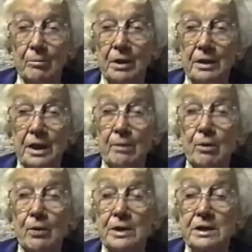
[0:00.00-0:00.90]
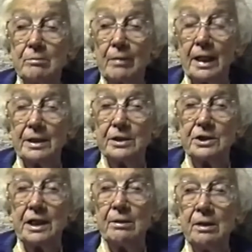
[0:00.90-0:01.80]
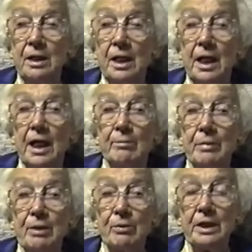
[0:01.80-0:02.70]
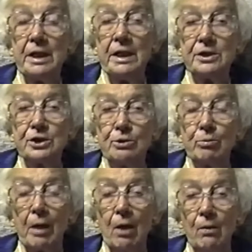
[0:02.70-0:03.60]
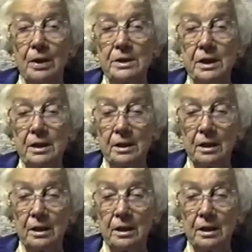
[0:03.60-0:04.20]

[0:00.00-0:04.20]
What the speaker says: but he wanted somebody to stay and be with his two boys,